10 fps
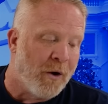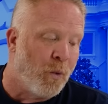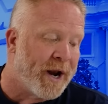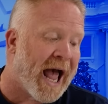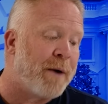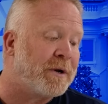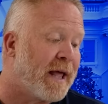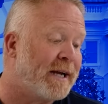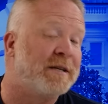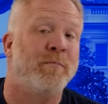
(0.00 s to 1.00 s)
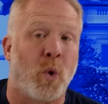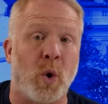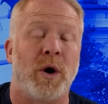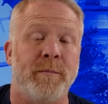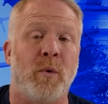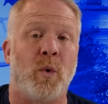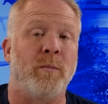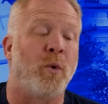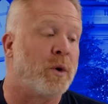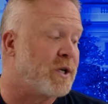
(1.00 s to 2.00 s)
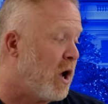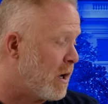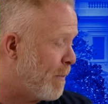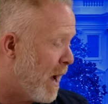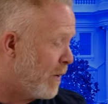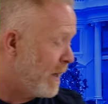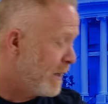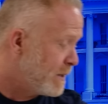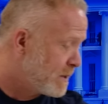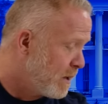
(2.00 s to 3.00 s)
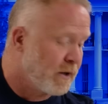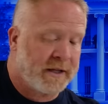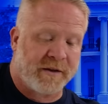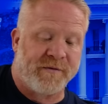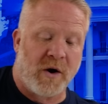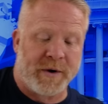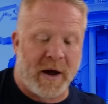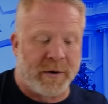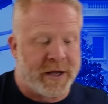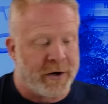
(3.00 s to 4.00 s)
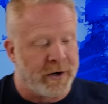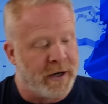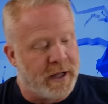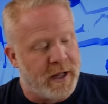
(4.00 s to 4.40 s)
What I would like to more talk about is, I'll get the phone out here,